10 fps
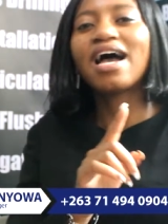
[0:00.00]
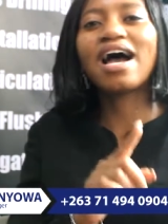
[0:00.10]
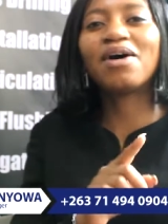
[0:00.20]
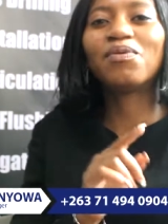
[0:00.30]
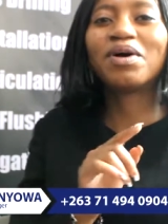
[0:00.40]

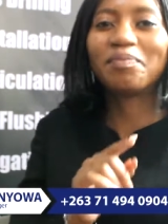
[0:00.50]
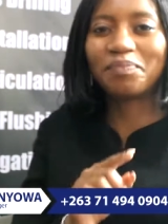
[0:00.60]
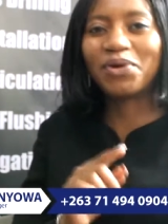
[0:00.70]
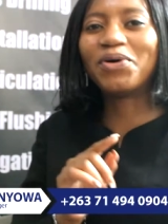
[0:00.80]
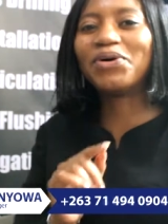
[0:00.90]
our
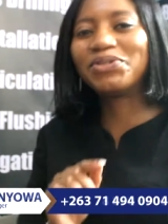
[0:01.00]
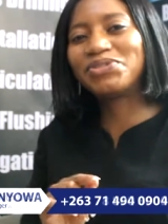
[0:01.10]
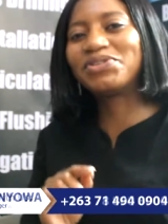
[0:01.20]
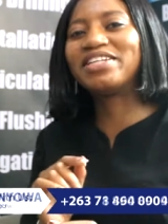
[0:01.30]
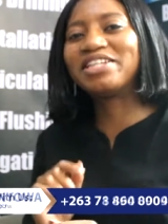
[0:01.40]
borehole
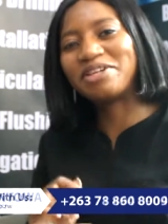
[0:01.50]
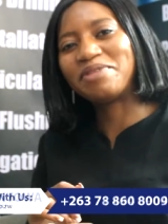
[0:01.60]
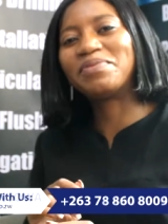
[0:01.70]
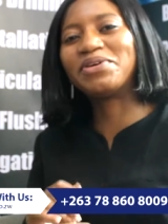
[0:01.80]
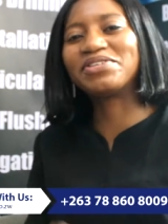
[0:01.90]
drilling
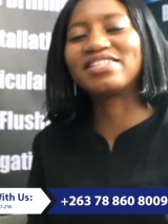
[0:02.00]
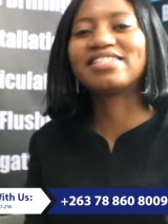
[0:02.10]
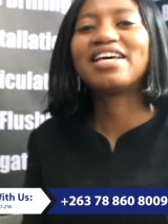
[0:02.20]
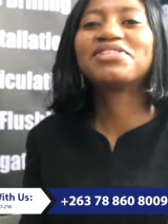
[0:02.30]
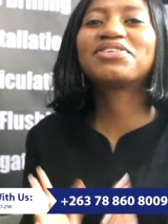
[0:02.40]

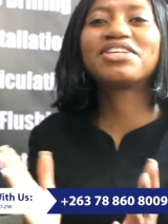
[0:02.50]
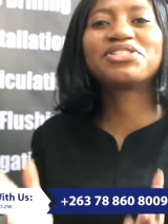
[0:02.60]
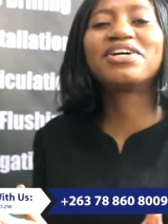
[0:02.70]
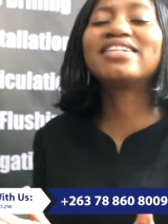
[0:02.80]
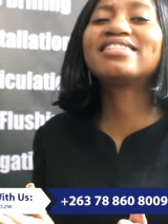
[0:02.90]
process, so
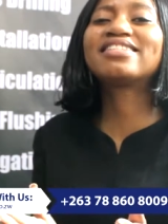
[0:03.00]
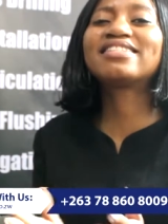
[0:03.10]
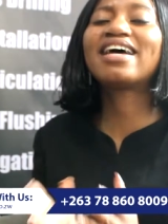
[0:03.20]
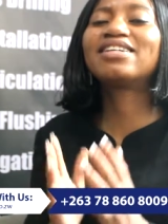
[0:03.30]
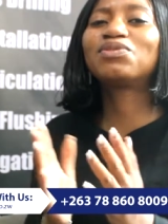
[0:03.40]
that you
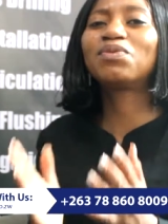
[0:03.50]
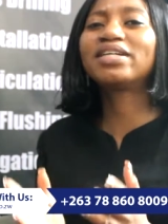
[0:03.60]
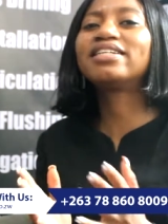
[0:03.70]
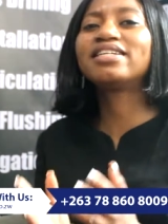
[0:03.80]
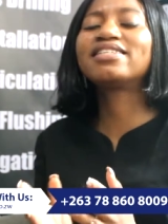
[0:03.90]
understand what
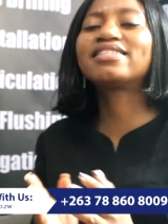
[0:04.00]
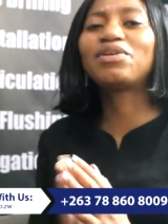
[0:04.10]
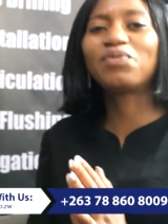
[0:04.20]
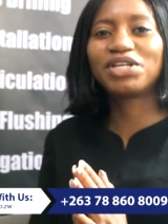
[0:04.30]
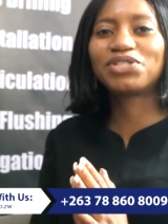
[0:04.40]
it is that
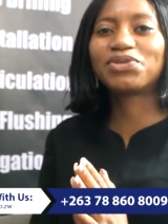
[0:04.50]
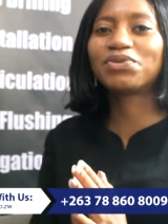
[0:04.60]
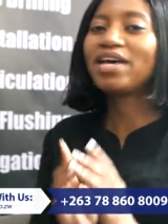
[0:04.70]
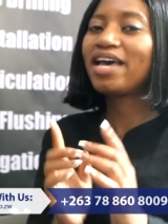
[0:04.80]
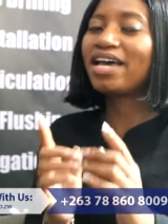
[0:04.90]
we do
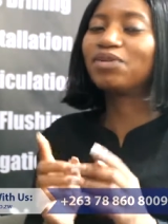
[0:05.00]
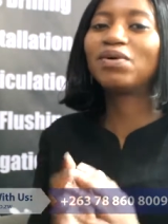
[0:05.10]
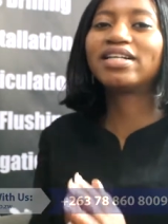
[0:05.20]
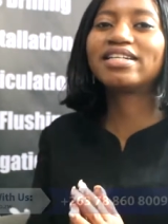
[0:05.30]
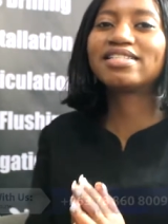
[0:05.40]
and
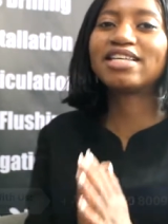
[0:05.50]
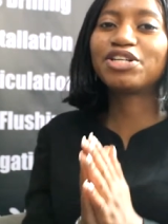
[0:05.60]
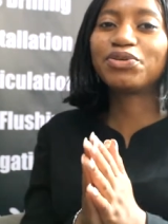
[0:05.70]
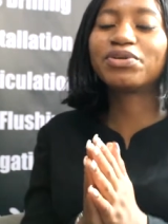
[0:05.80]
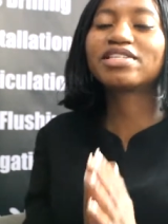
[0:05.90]
what it is that
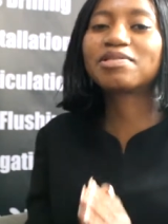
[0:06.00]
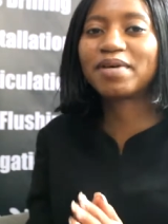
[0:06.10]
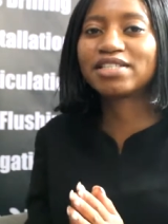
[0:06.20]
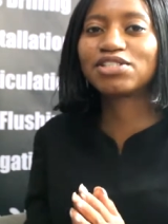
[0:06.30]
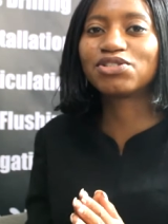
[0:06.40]
you're
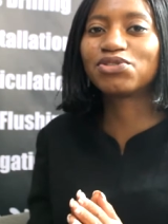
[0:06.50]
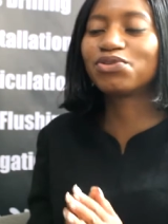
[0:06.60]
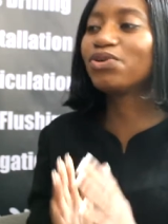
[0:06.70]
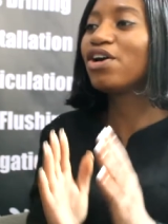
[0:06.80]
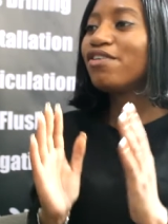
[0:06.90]
expected to
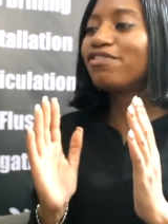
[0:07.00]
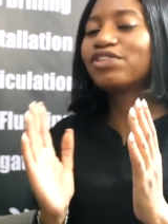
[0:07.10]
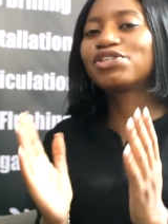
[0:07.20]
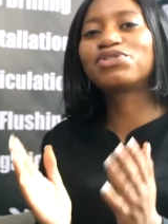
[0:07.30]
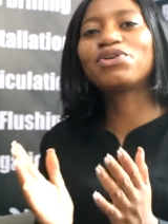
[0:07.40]
do for
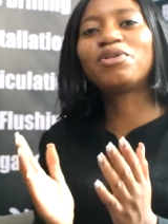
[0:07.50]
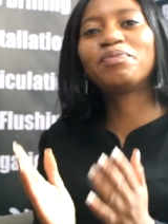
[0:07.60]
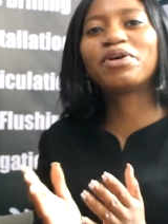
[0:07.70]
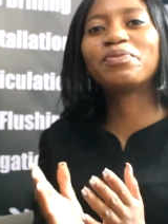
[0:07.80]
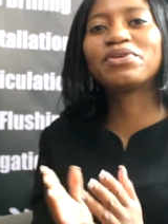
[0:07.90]
the sole
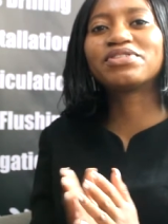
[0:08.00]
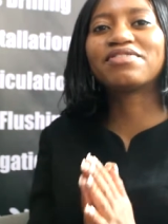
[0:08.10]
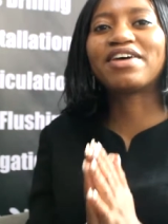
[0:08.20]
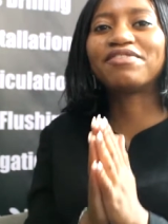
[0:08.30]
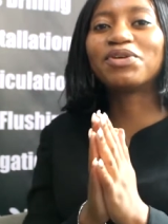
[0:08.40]
purpose of
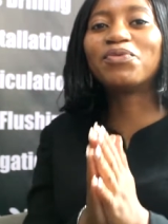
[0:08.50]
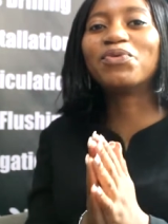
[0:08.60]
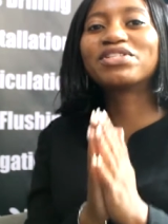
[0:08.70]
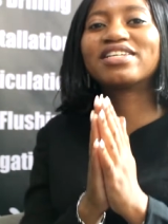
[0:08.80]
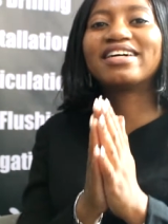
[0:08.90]
having
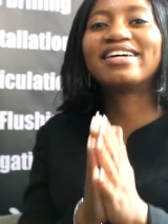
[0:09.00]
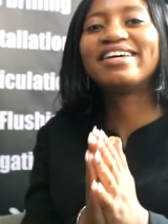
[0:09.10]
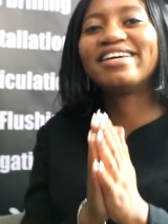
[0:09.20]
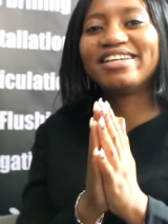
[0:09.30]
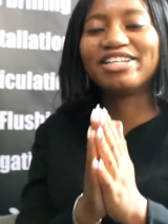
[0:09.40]
water
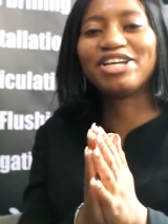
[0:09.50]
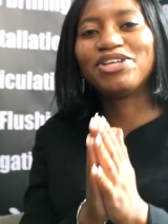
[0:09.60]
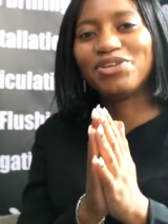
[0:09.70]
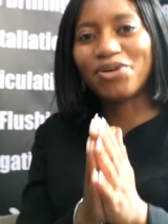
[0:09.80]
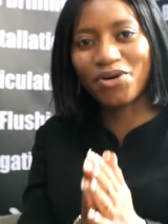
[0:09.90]
in
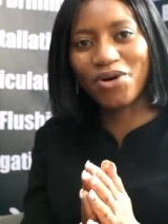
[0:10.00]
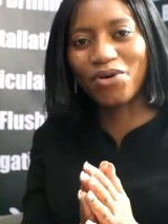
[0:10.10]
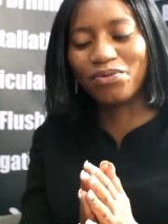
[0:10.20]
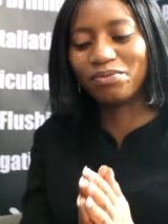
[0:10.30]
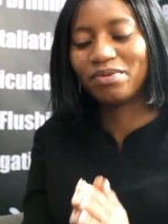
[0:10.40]
your
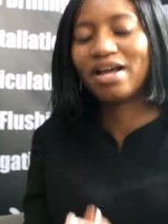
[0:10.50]
home.